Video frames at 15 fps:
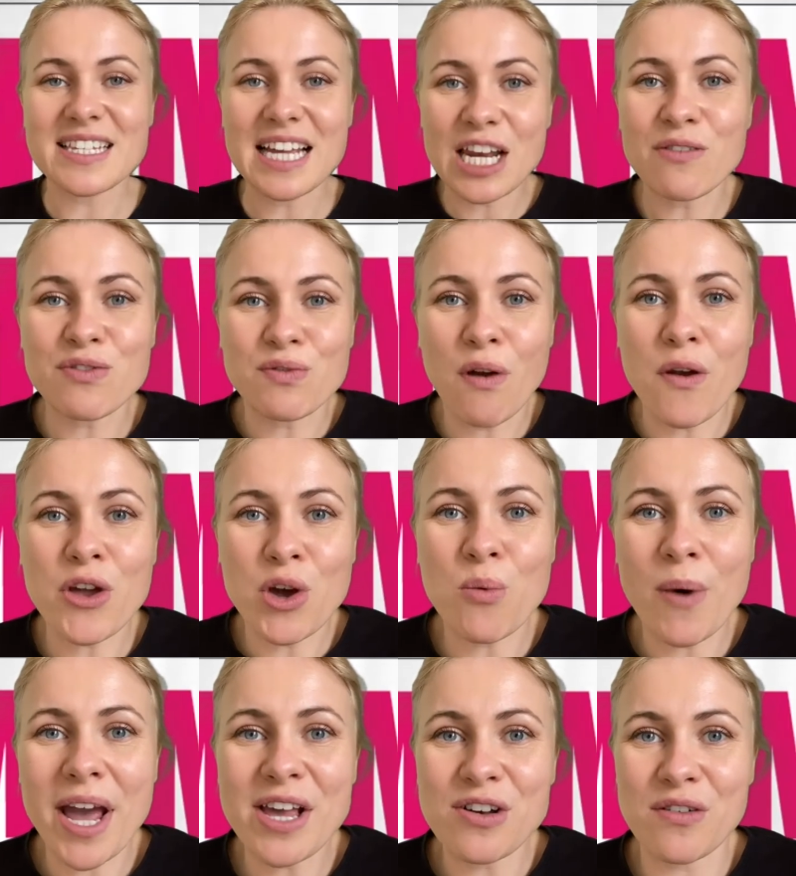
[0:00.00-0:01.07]
of throwing
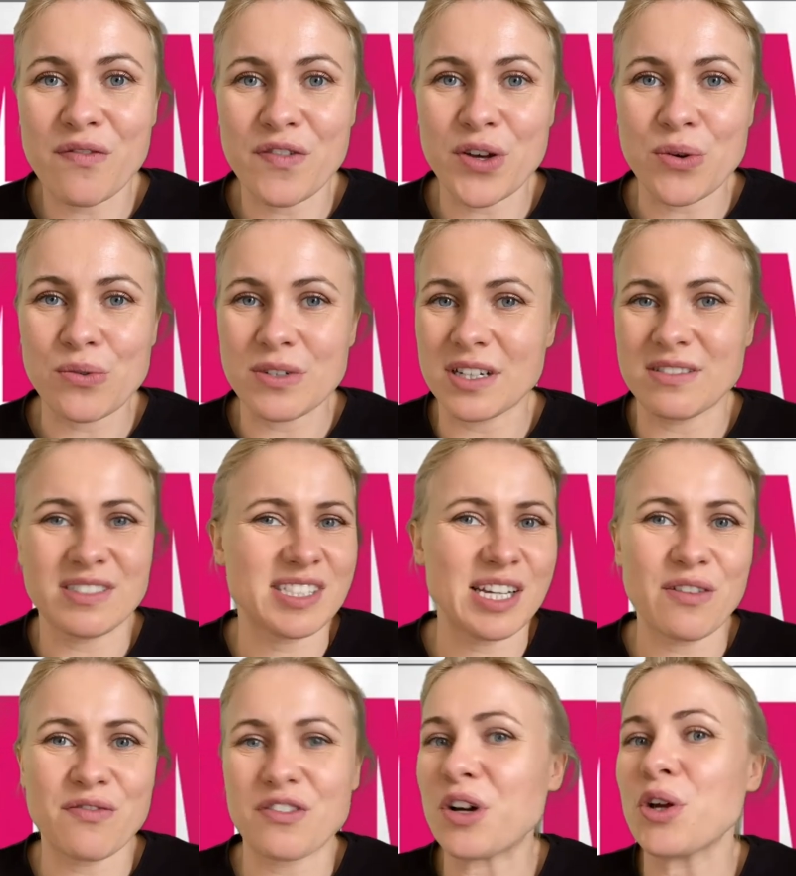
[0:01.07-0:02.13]
away your food, instead
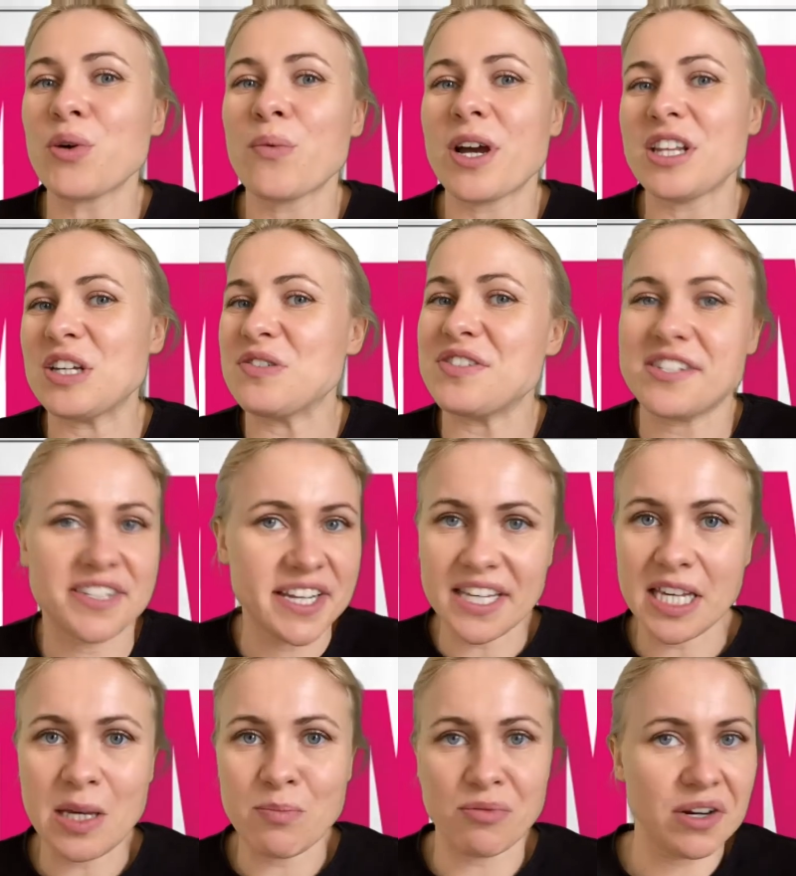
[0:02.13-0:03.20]
of throwing away those
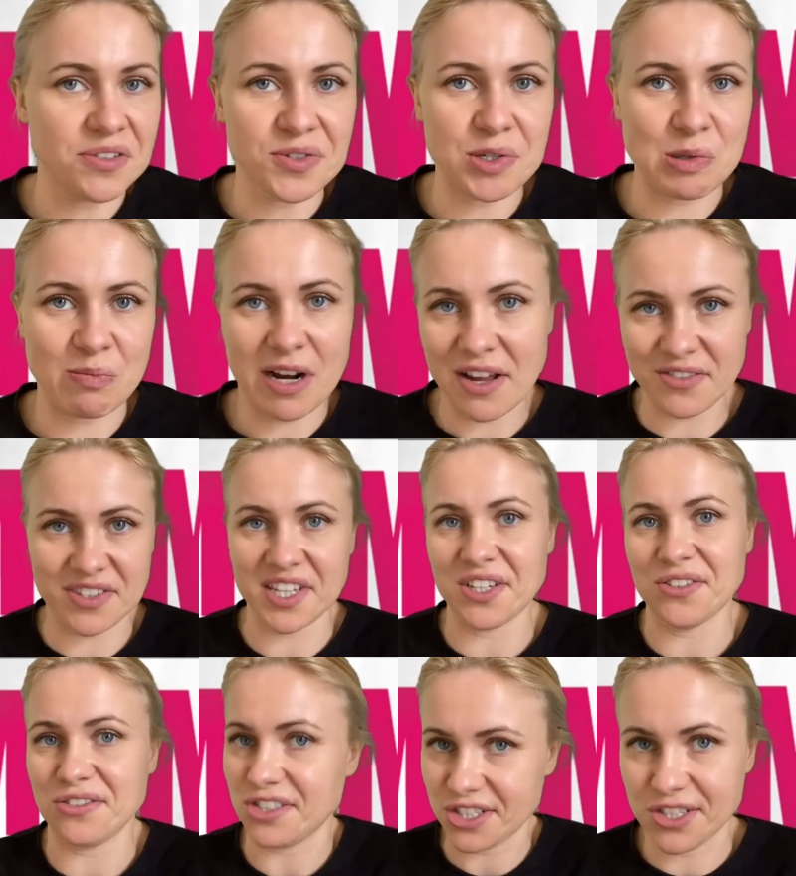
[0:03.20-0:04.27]
stinky Brussels sprouts that you
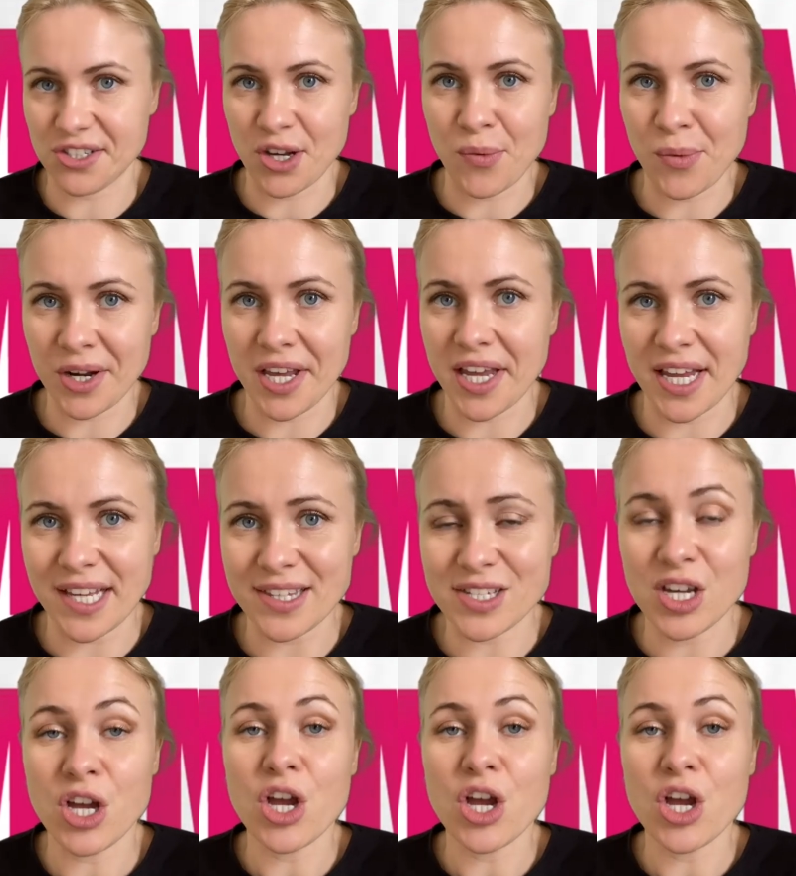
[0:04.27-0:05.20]
just don't want to eat,